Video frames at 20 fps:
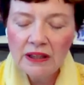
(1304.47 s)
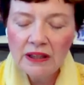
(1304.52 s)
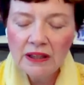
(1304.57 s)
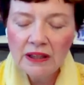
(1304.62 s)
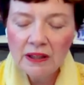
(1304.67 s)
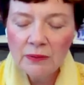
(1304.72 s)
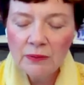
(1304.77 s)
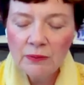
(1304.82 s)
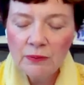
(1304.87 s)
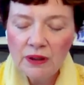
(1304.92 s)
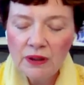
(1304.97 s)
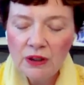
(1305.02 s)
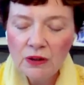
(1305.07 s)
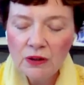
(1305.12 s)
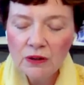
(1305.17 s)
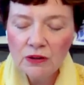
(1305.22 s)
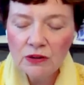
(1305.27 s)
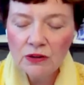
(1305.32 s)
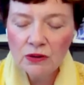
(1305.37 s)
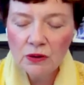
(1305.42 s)
But it can be
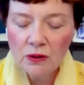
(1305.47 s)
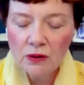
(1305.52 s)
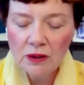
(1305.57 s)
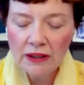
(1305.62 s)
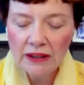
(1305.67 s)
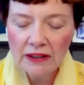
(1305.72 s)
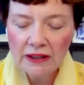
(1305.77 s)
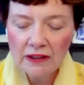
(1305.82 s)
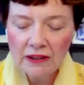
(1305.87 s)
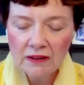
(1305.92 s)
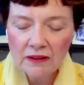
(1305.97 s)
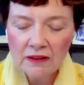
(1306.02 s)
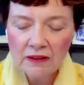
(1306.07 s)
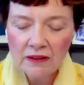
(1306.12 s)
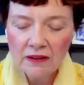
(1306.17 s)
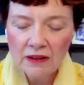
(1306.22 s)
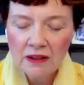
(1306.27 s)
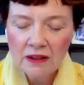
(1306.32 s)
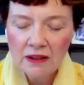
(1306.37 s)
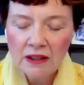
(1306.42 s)
your joy
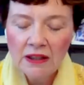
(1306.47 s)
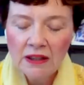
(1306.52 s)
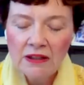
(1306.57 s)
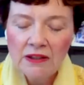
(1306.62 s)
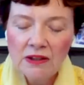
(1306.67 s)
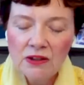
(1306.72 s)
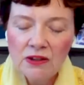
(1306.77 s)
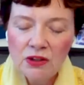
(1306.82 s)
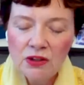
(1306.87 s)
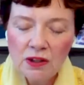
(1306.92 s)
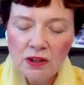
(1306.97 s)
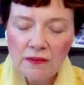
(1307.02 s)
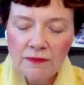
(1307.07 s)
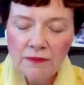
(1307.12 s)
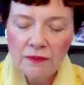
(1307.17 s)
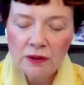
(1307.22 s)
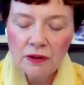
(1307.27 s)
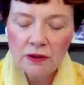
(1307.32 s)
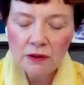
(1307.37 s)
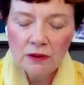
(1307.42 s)
to
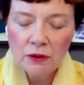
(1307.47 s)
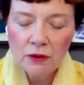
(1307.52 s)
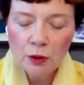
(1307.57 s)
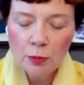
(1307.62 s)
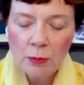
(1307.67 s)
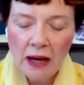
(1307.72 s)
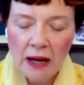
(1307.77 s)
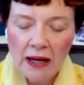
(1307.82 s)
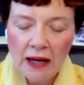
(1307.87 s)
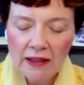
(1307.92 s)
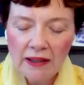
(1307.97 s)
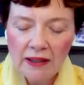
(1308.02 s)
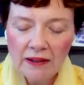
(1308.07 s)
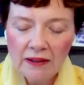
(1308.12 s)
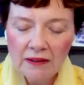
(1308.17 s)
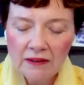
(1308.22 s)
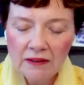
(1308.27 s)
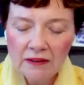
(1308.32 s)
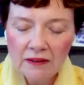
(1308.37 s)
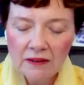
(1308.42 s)
shift your
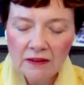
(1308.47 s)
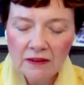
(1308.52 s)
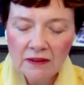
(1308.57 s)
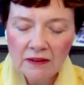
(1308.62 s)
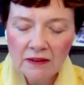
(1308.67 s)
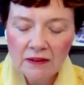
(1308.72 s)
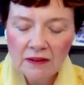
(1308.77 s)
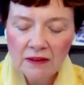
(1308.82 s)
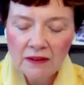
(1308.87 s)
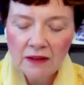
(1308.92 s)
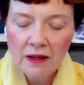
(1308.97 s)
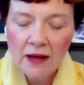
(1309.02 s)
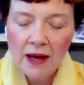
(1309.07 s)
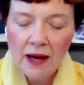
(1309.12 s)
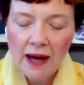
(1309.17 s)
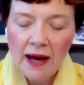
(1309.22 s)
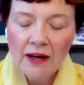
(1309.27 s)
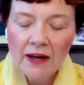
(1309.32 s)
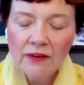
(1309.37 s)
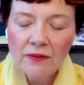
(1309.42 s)
mind
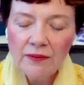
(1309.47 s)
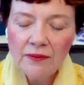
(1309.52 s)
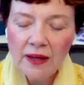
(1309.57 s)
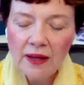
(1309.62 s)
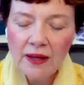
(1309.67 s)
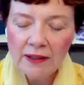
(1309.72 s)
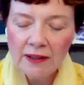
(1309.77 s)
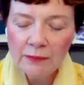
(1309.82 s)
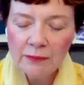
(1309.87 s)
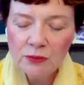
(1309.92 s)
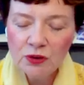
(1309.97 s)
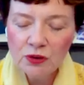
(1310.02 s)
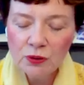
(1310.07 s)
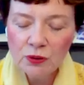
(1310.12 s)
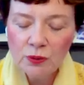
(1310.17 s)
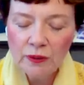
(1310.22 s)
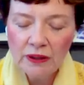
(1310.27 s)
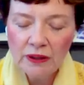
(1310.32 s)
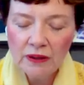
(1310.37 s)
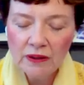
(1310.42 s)
out of the
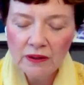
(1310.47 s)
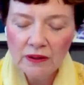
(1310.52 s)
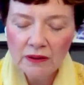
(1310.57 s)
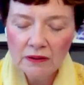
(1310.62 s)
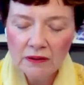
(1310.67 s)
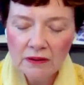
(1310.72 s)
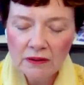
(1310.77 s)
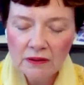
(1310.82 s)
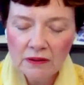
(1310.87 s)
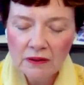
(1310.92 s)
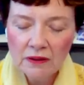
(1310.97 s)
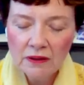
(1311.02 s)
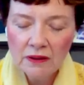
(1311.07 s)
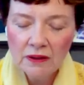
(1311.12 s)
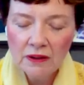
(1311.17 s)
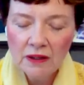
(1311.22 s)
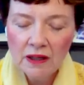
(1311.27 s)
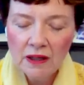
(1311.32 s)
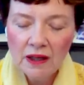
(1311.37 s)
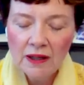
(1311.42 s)
hamster wheel
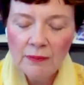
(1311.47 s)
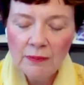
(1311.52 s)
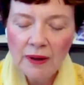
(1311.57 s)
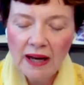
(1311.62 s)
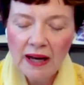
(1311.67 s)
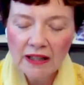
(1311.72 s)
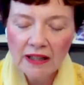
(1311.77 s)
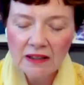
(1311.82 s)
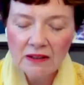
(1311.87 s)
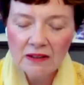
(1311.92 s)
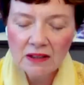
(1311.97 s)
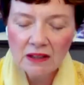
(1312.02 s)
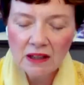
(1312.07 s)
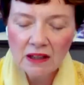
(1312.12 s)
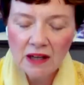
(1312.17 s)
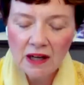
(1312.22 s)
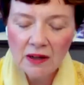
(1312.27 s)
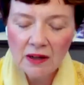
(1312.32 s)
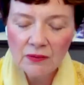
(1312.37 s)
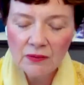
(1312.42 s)
and back
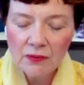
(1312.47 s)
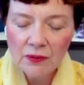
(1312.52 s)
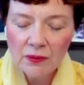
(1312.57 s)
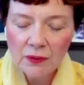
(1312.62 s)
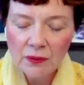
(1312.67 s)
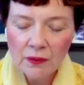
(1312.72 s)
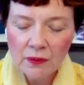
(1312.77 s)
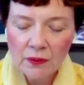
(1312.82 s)
into love.